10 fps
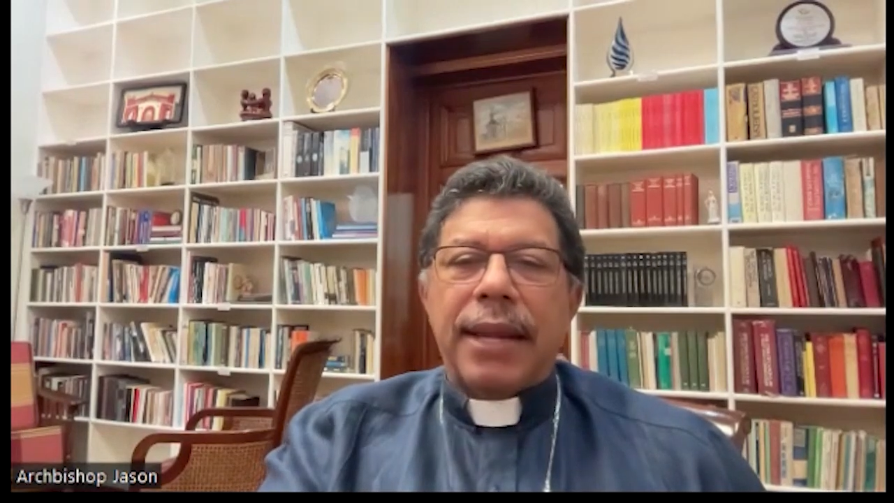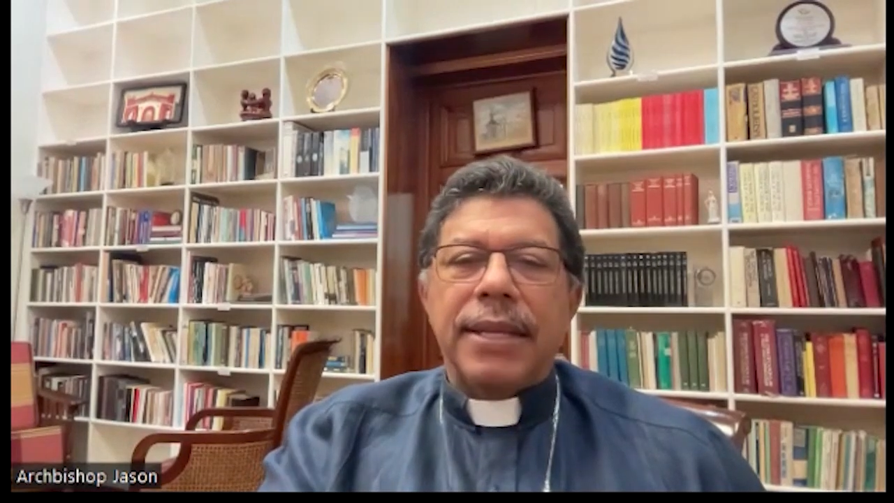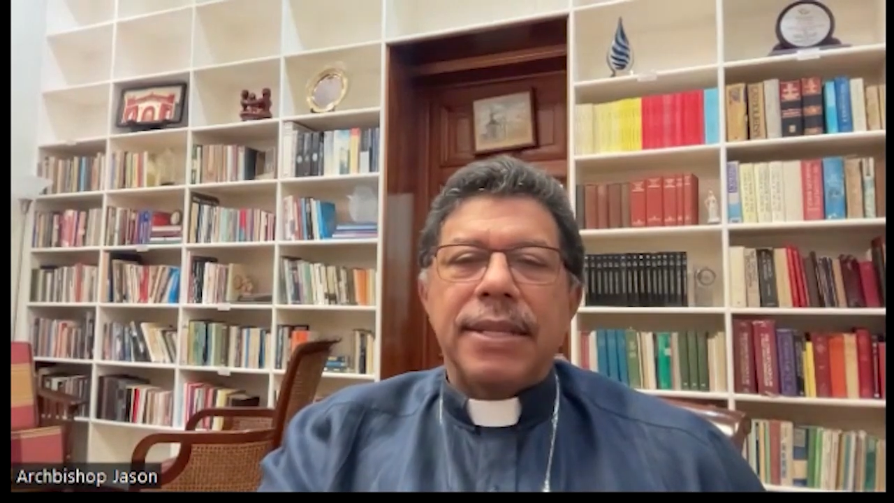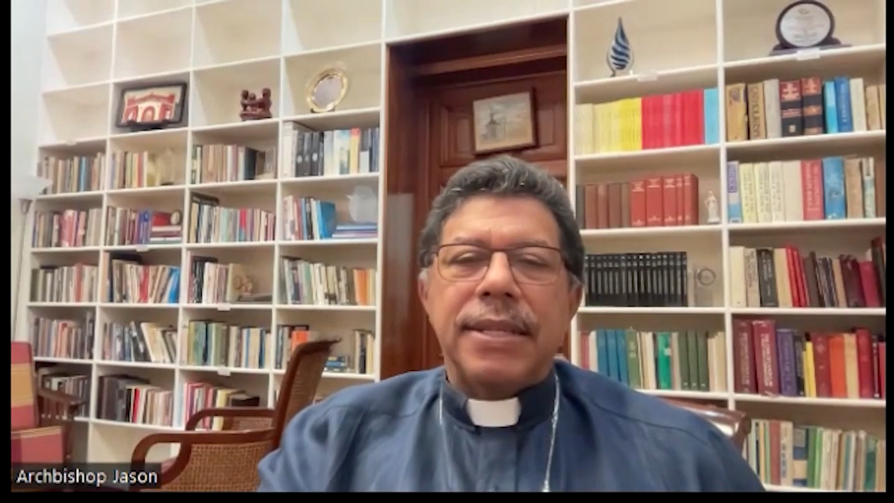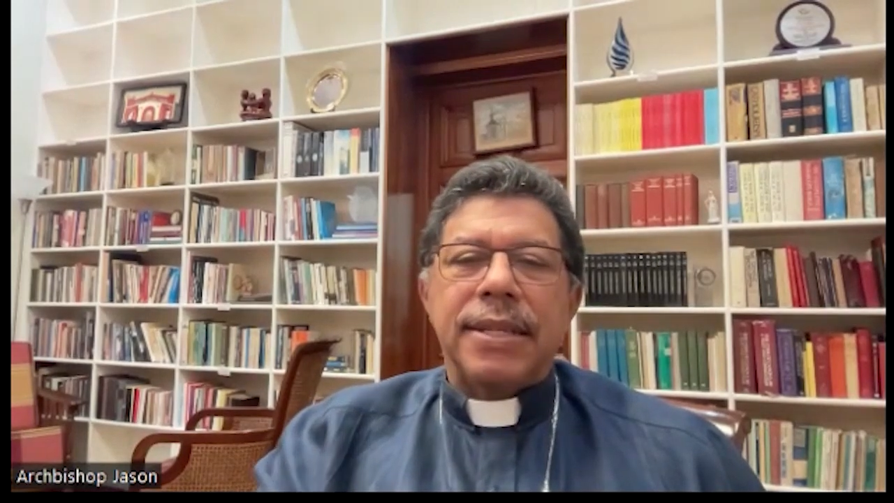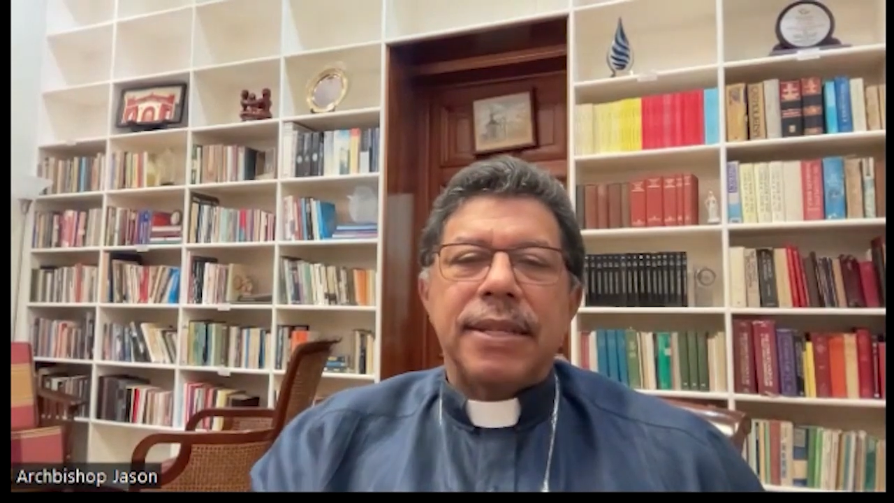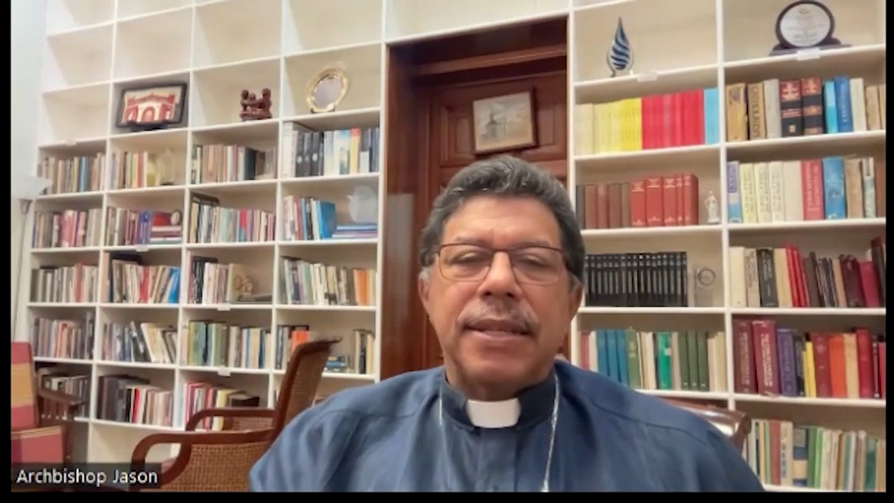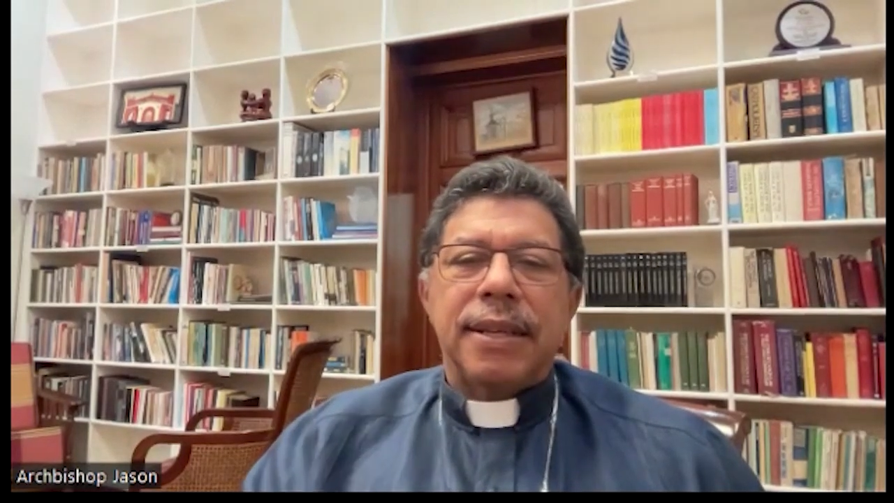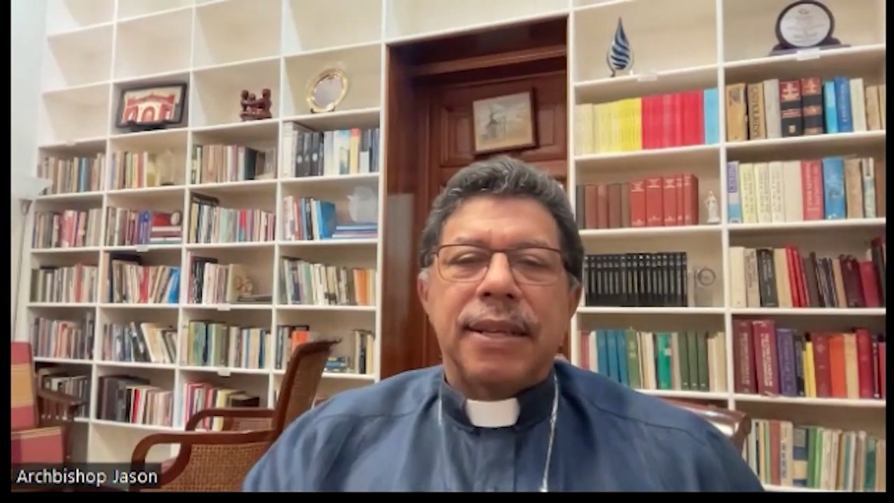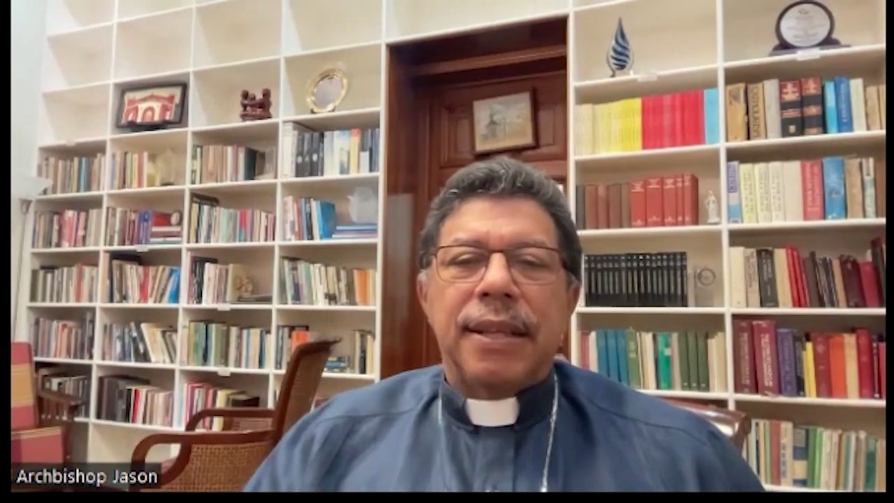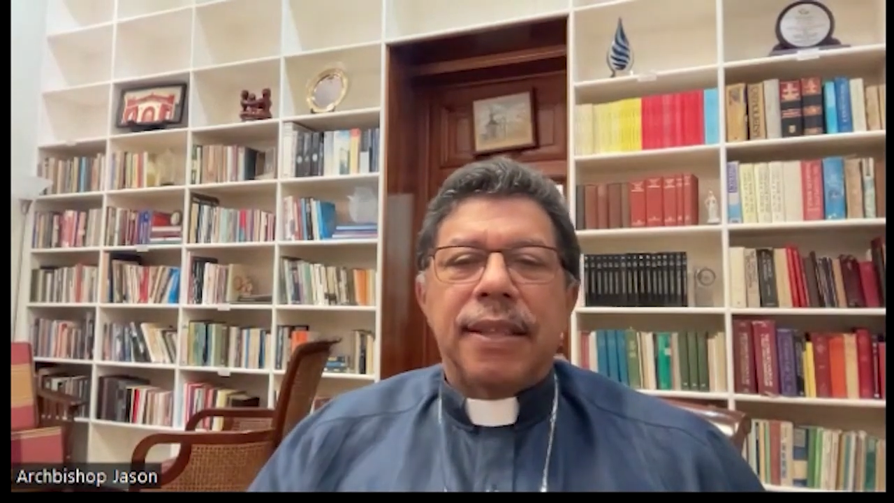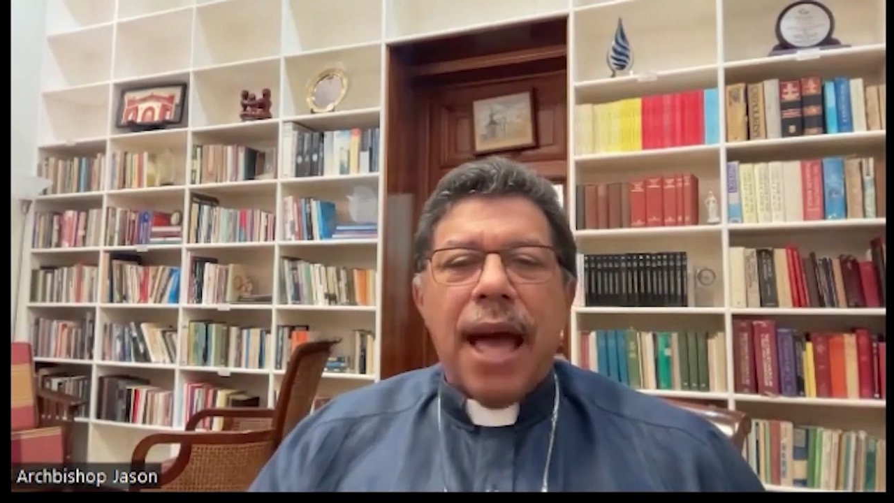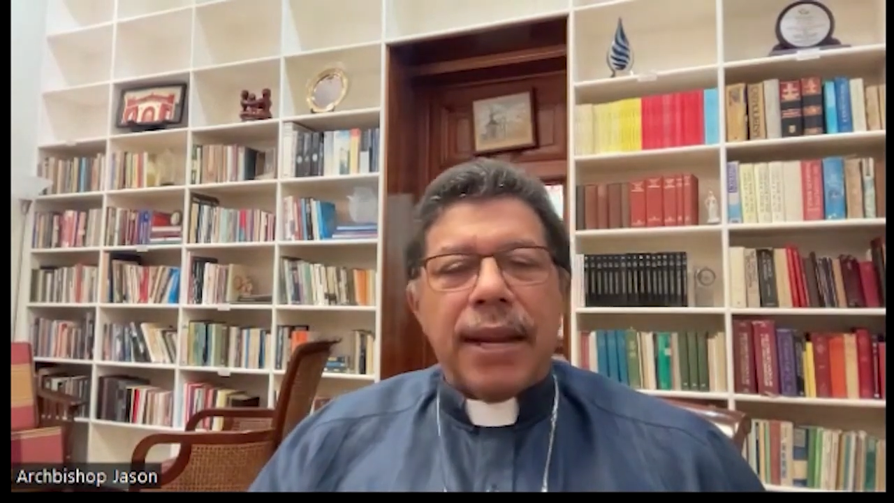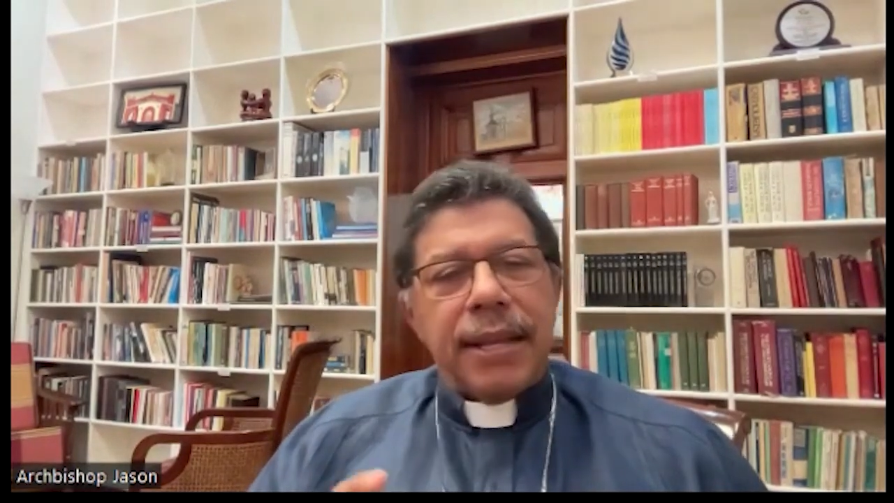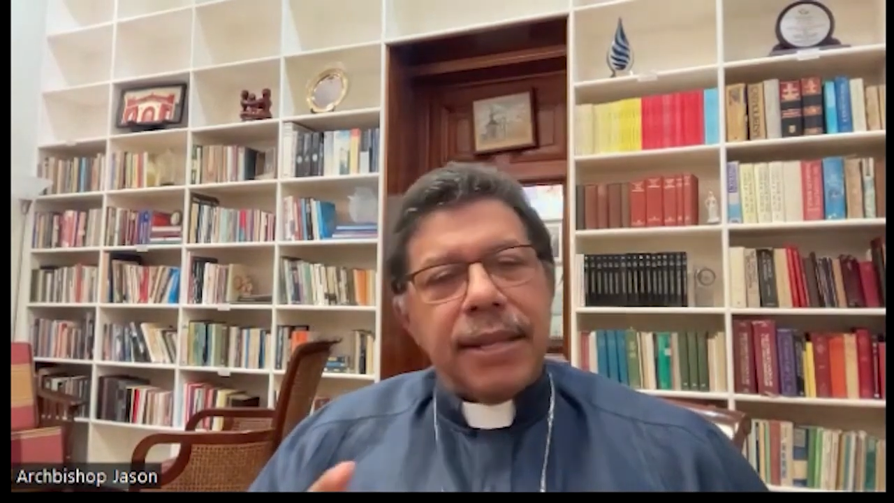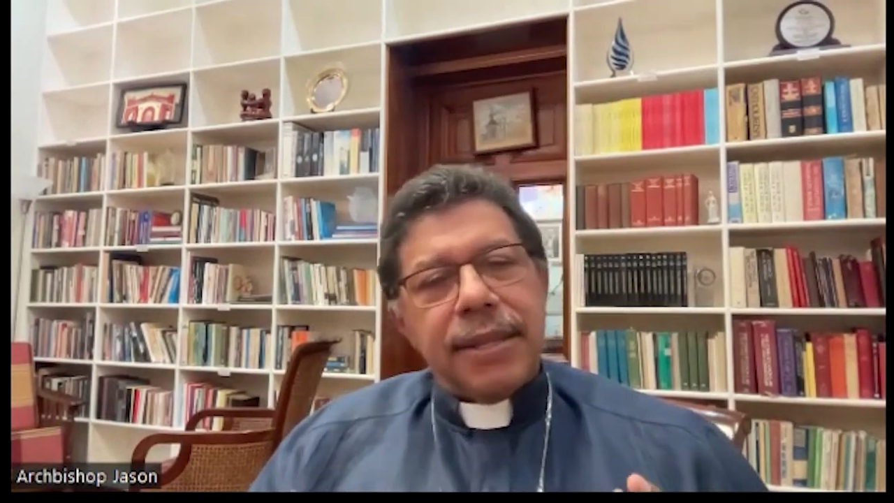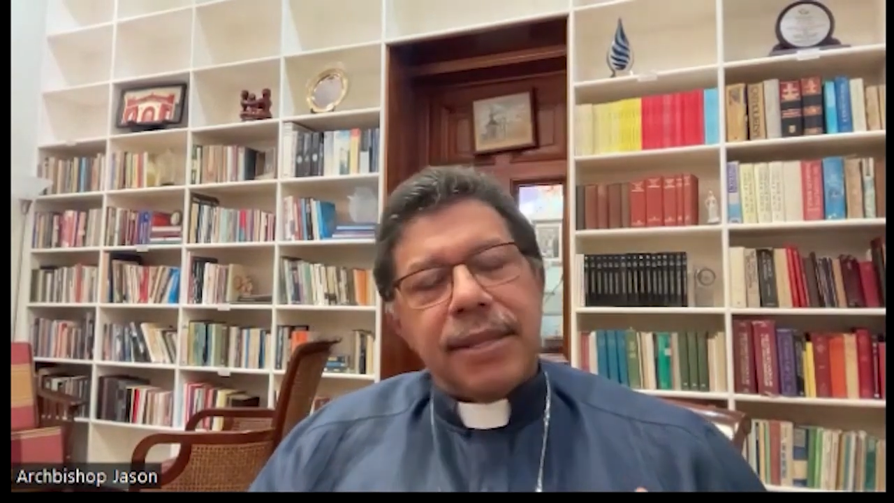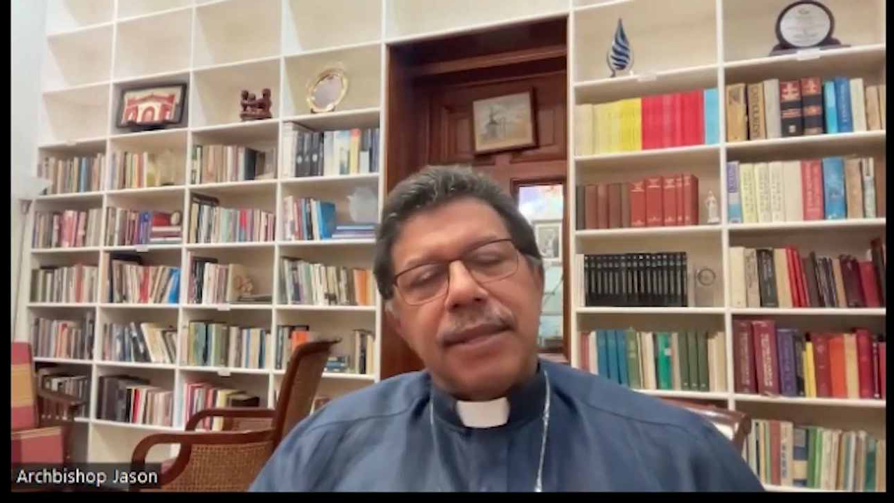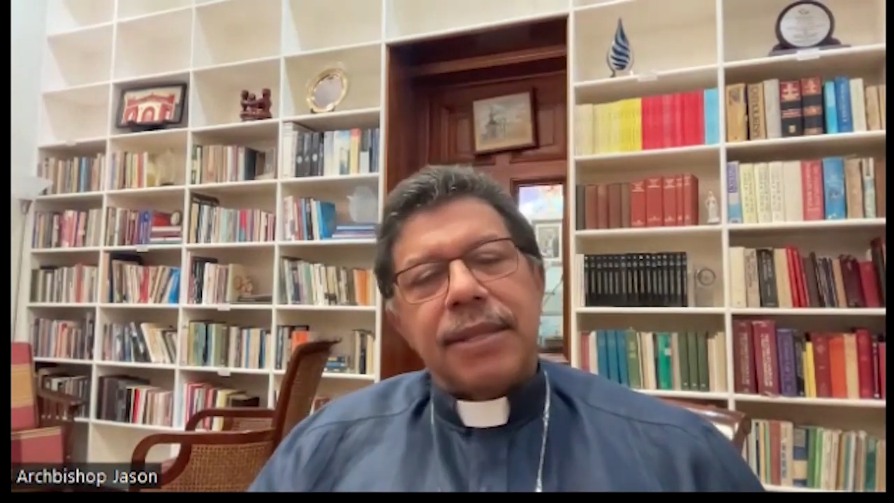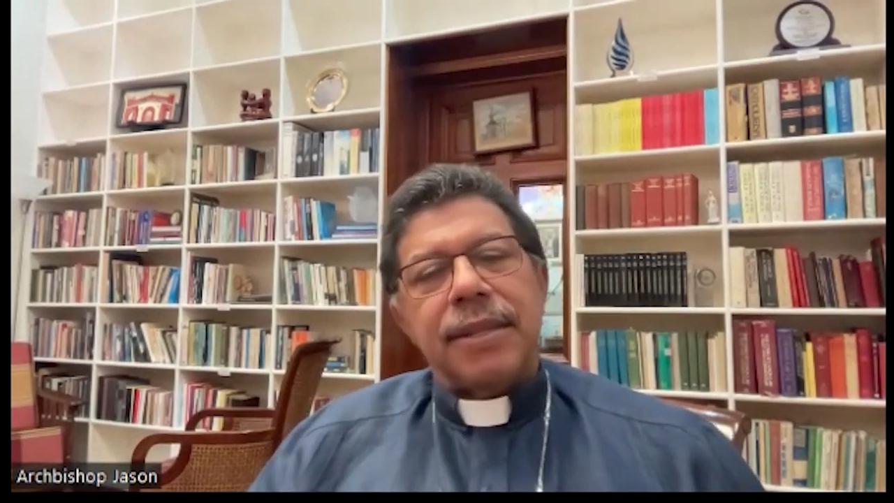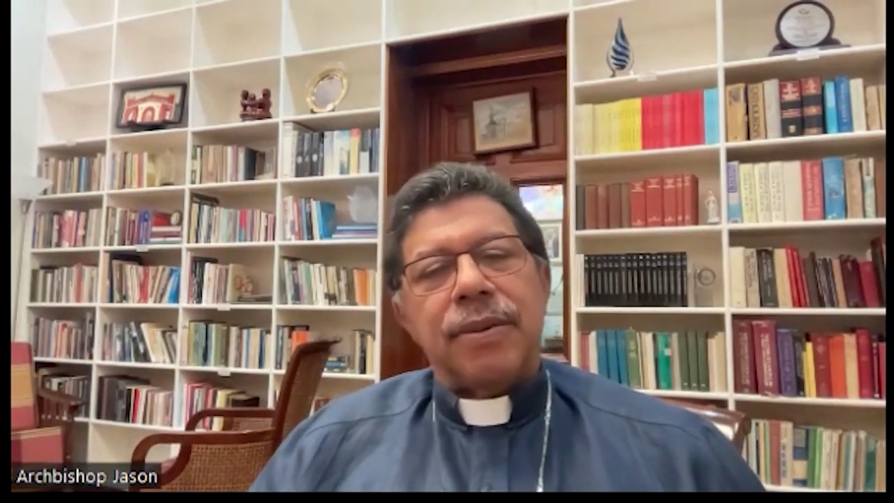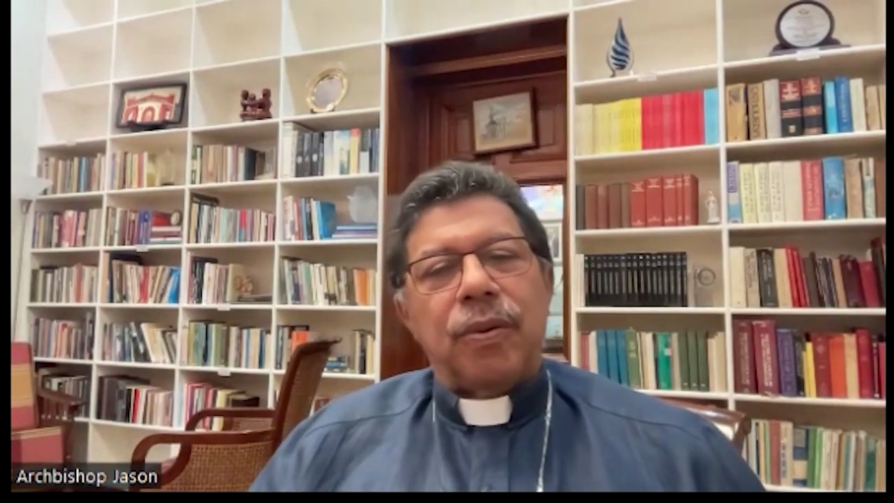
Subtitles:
is